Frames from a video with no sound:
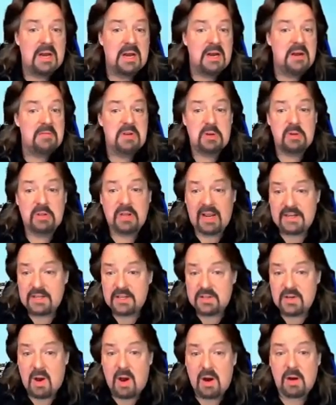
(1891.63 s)
you'd like to
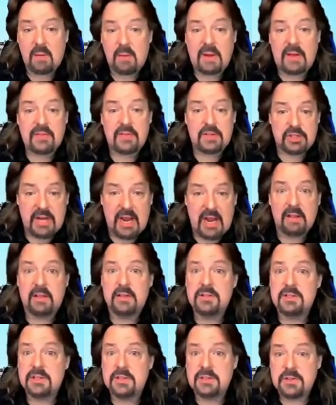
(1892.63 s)
talk about the
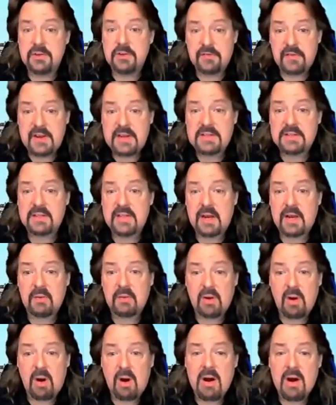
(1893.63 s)
challenges you face in that
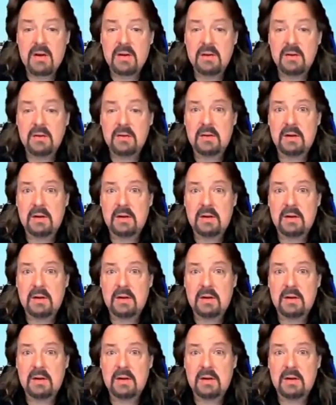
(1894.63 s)
regard,